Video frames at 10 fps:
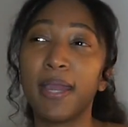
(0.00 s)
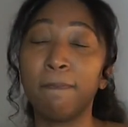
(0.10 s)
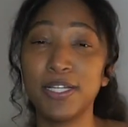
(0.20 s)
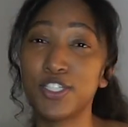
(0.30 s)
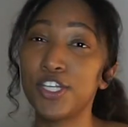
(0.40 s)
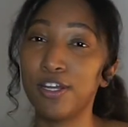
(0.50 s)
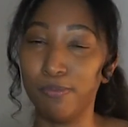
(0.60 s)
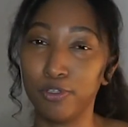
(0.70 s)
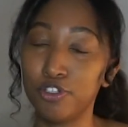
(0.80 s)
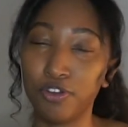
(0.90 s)
mental and
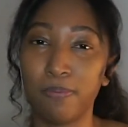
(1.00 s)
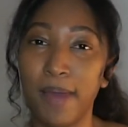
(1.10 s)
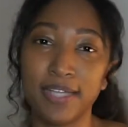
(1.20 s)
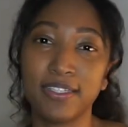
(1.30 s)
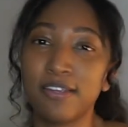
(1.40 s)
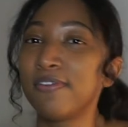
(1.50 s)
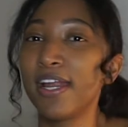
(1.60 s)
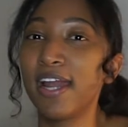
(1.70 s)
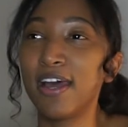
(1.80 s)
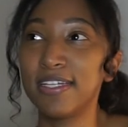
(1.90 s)
emotional capacity right
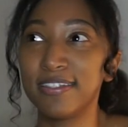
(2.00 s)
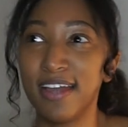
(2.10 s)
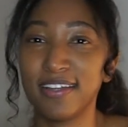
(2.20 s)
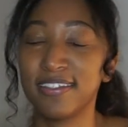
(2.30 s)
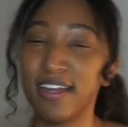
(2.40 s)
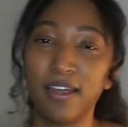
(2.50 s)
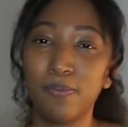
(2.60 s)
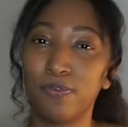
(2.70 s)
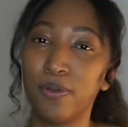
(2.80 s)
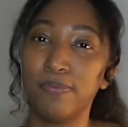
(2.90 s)
now is not set up
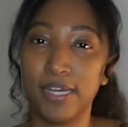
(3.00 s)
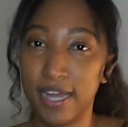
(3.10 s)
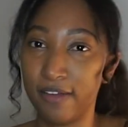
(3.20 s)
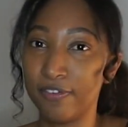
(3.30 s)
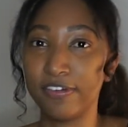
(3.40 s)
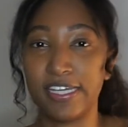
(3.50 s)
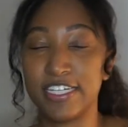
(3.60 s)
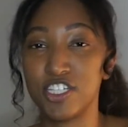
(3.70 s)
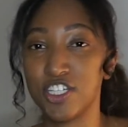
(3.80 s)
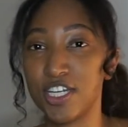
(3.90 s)
for me to have a
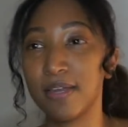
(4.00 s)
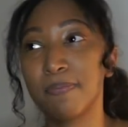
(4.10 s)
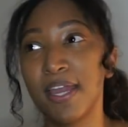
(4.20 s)
relationship.